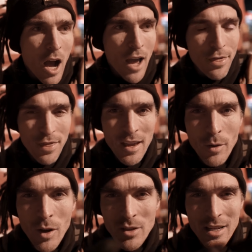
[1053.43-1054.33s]
I think
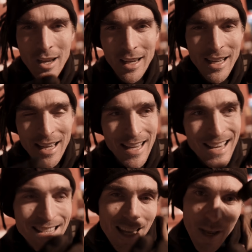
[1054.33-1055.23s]
when I was looking at it
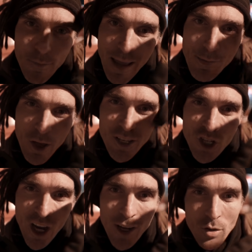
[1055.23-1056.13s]
yesterday, maybe I
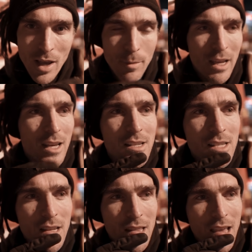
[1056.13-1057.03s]
jiggled it
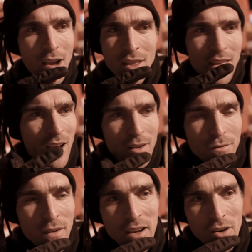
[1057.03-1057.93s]
because the only thing I can
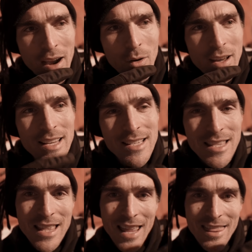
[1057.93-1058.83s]
figure out is
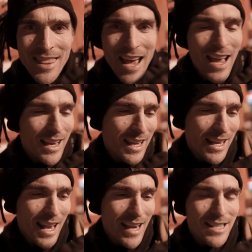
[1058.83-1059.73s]
that that
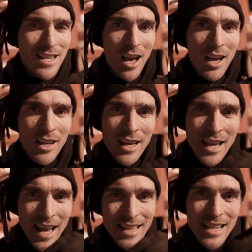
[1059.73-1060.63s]
connector
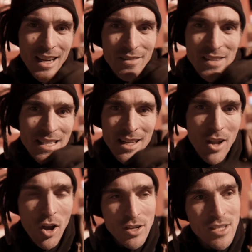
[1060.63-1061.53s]
had kind of
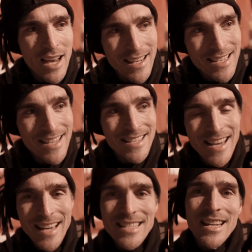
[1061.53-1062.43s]
dislodged and since
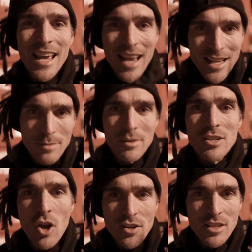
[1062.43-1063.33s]
yesterday it hasn't been
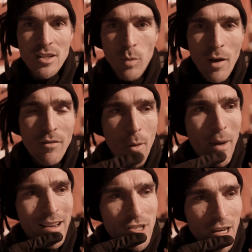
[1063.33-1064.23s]
charging the 12 volt
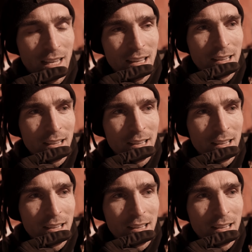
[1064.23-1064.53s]
battery.